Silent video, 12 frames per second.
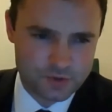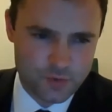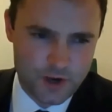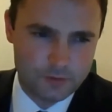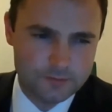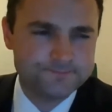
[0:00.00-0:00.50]

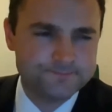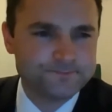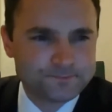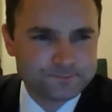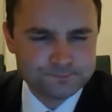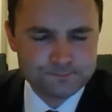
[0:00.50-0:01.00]
well.
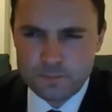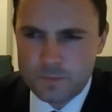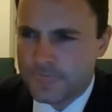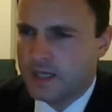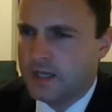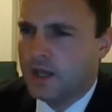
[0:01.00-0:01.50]

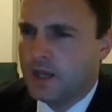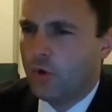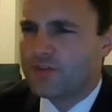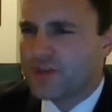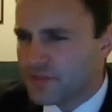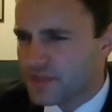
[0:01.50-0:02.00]
One
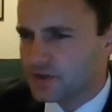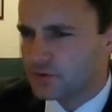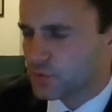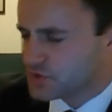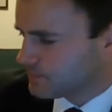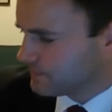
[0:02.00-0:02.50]
of the other things I just
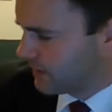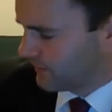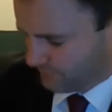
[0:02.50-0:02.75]
want to